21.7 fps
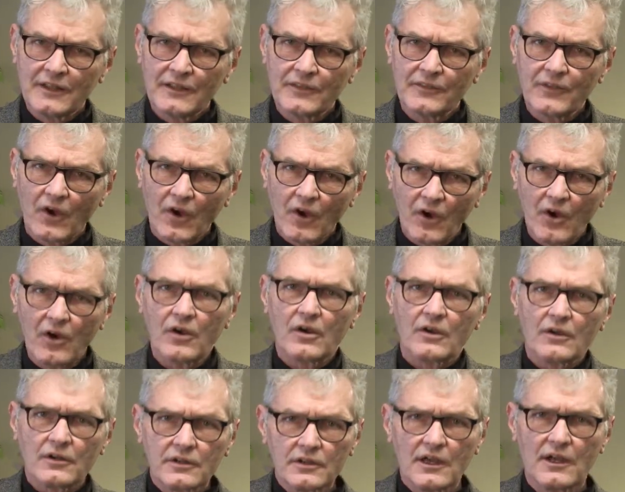the
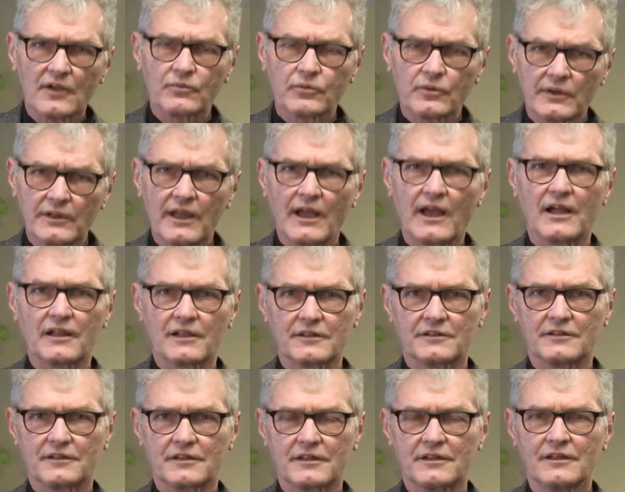heart of
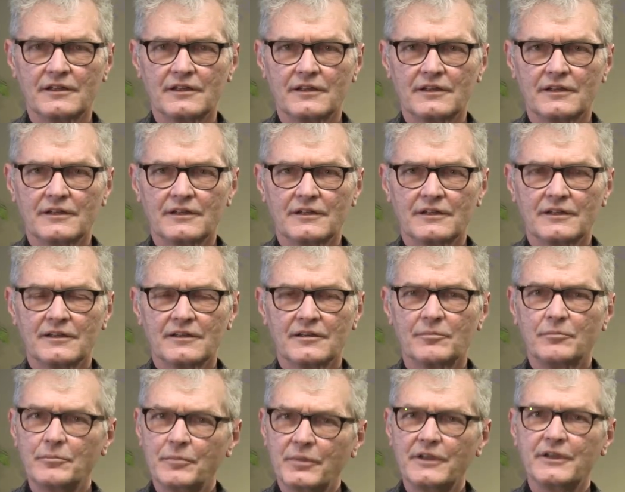reality
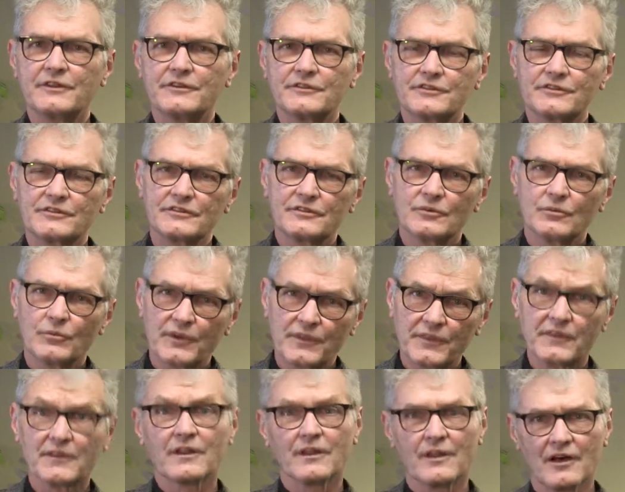beats with
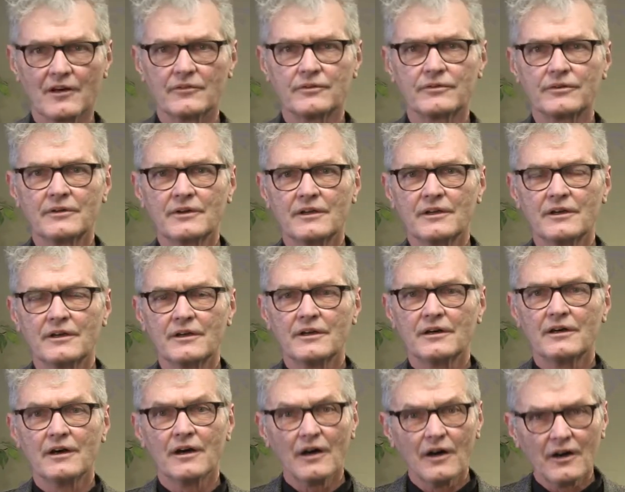the love
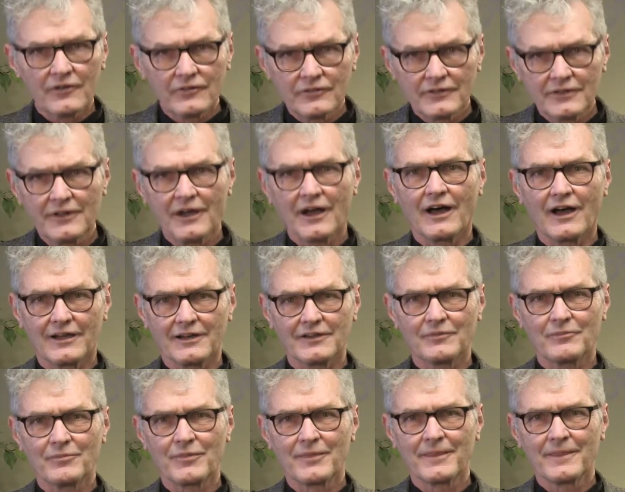of God.
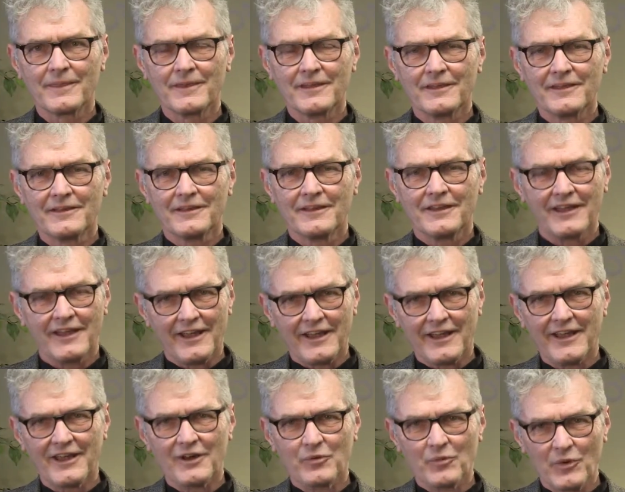
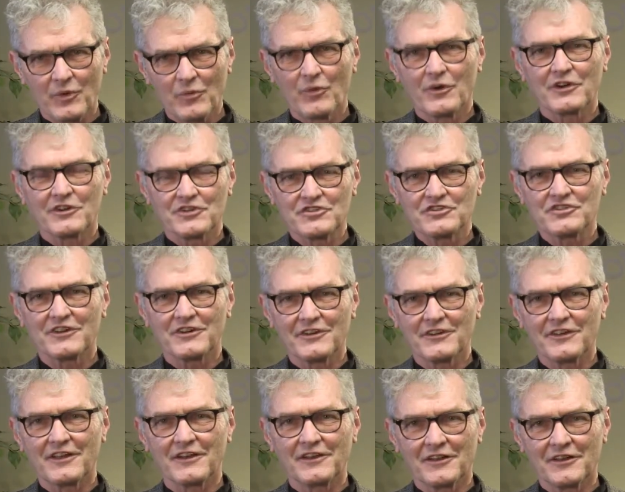And we want to share
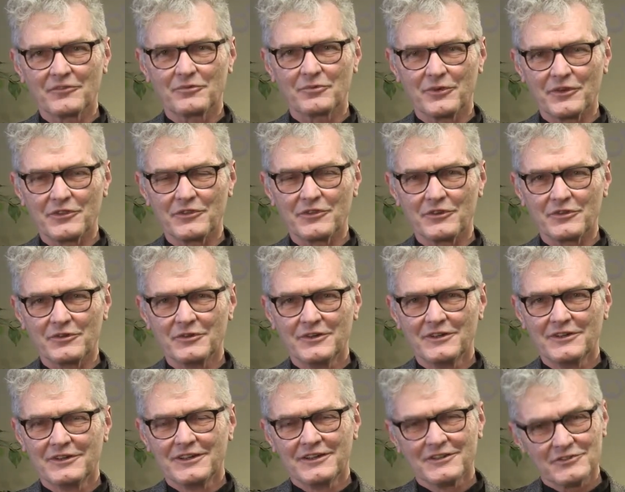that love with you.
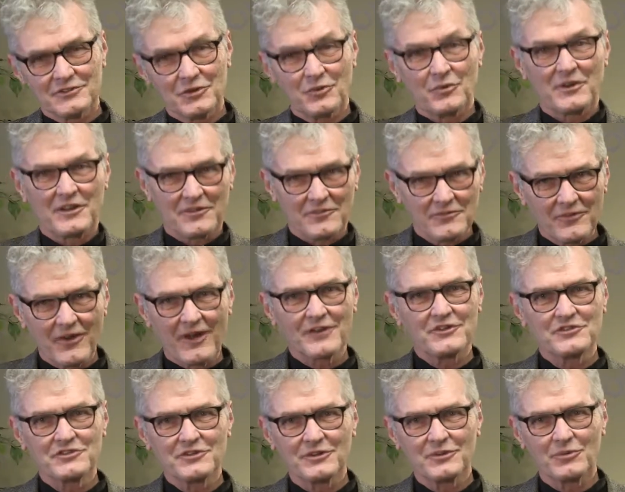So we
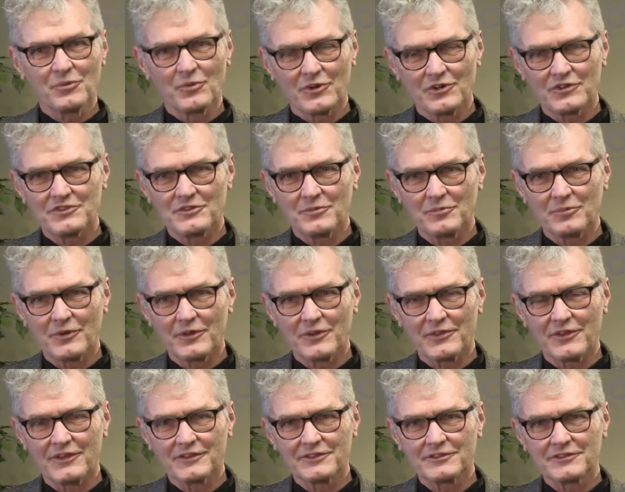invite you to worship
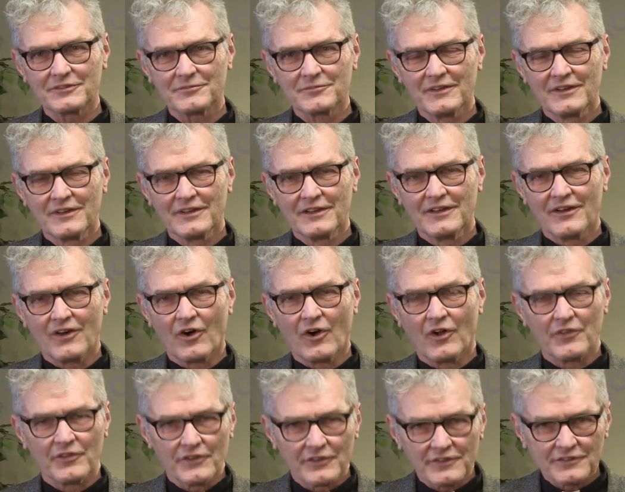with us
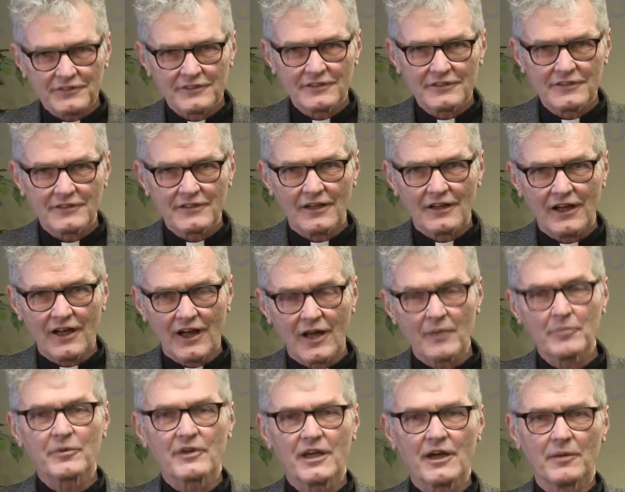on this
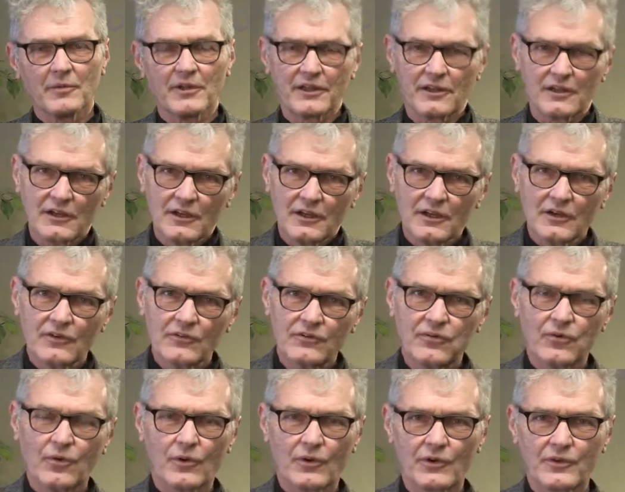upcoming
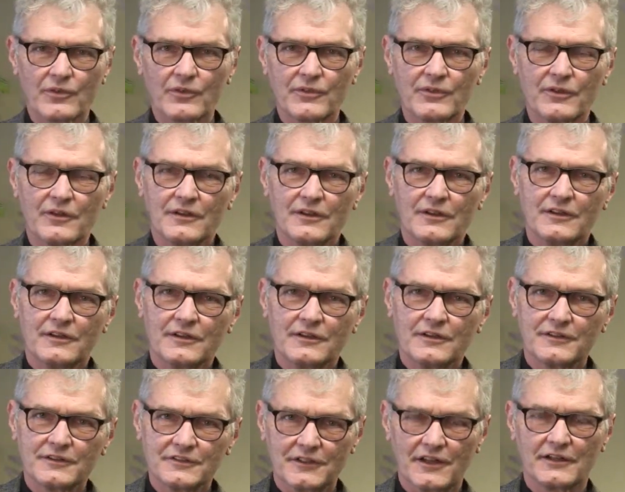fourth
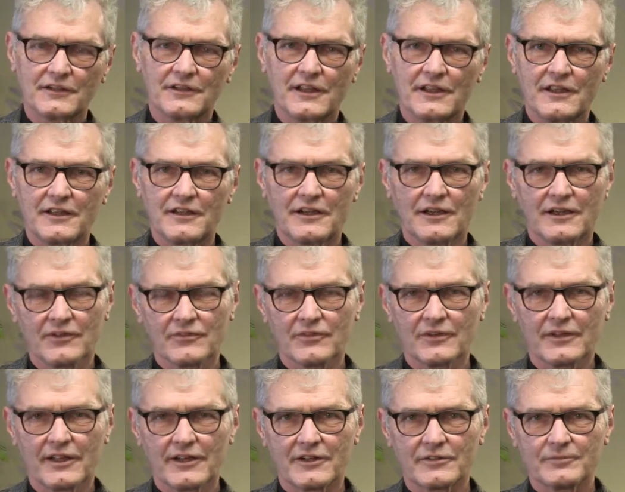Sunday of
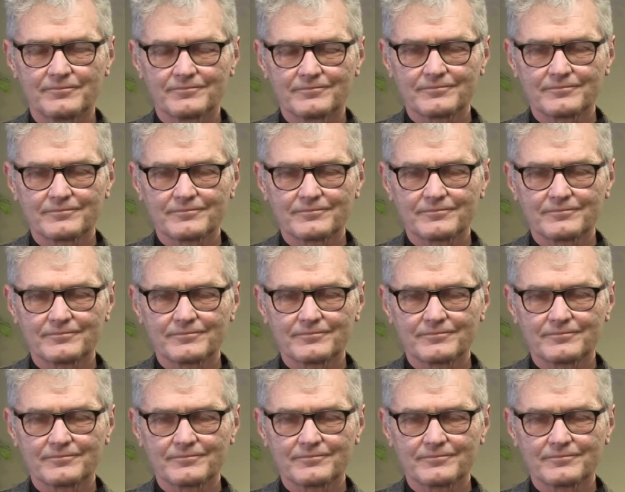Lent.